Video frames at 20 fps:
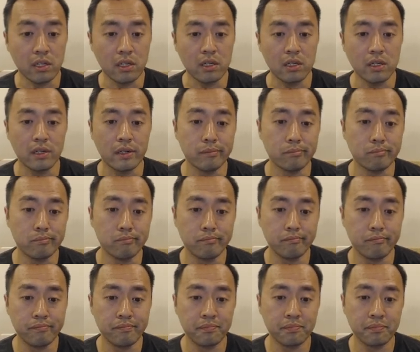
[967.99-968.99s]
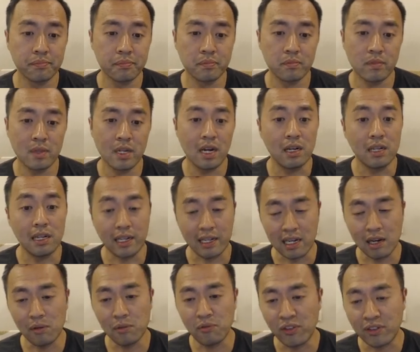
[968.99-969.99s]

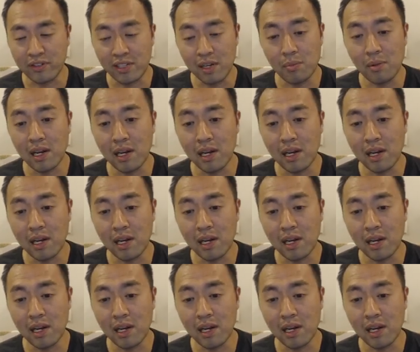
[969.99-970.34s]
For example,